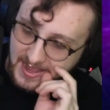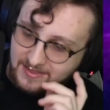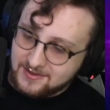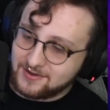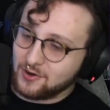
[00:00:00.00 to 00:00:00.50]
and
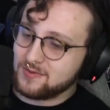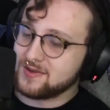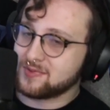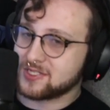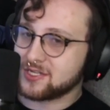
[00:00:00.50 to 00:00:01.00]
then nobody
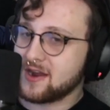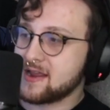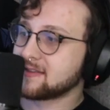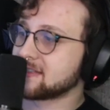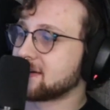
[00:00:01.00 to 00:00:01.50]

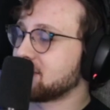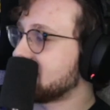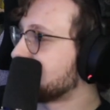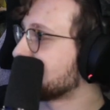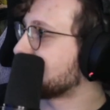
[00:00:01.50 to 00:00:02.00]
betrays, and I'm like,
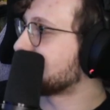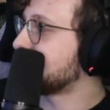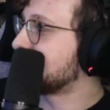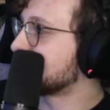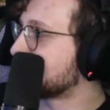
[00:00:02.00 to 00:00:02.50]
you're literally
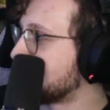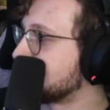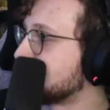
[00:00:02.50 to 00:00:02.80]
just wasting